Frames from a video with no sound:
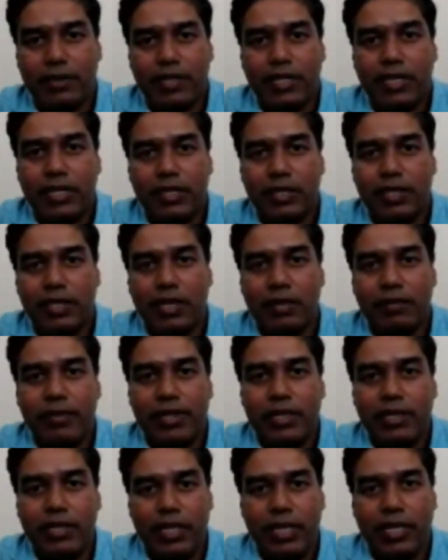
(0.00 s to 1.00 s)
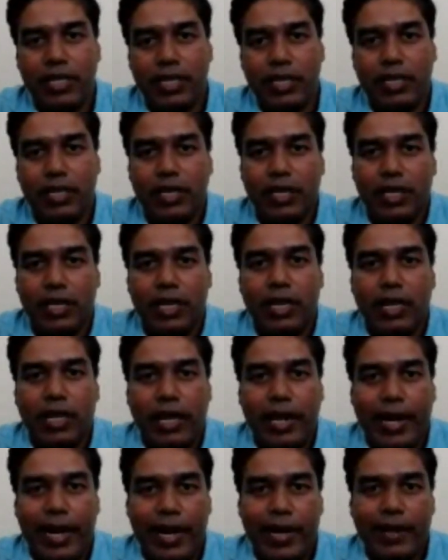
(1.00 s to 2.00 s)
NDT inspector
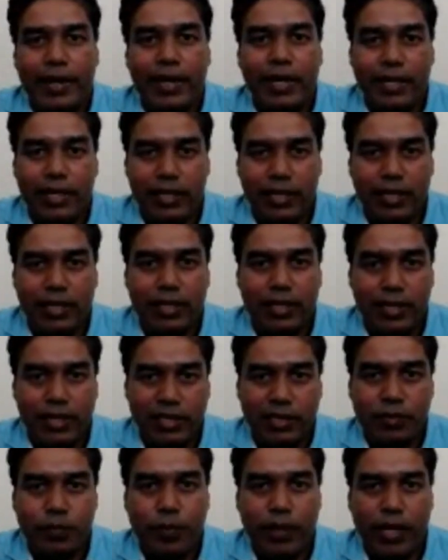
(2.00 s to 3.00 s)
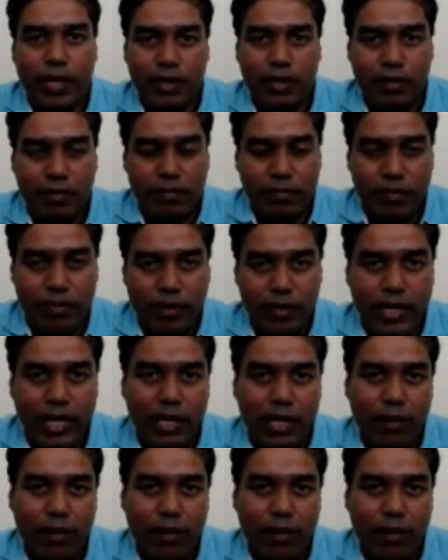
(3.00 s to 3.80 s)
for that particular technique, right?